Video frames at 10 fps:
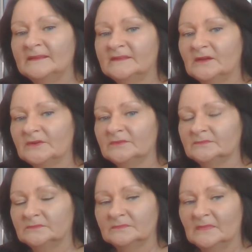So
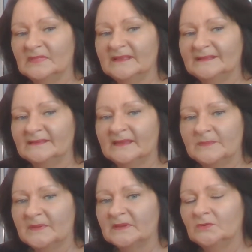this is
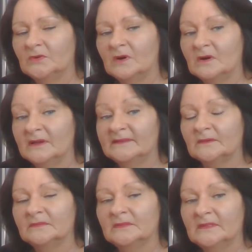keeping your eyes
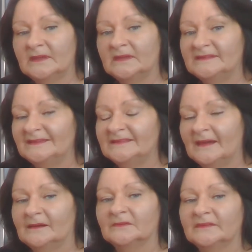on the
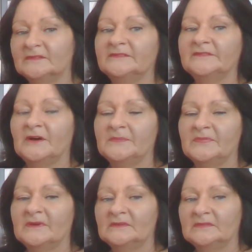details sort of type
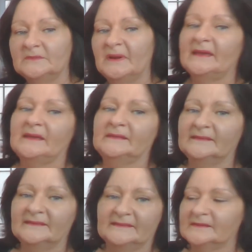thing, the
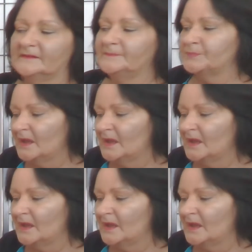plans, the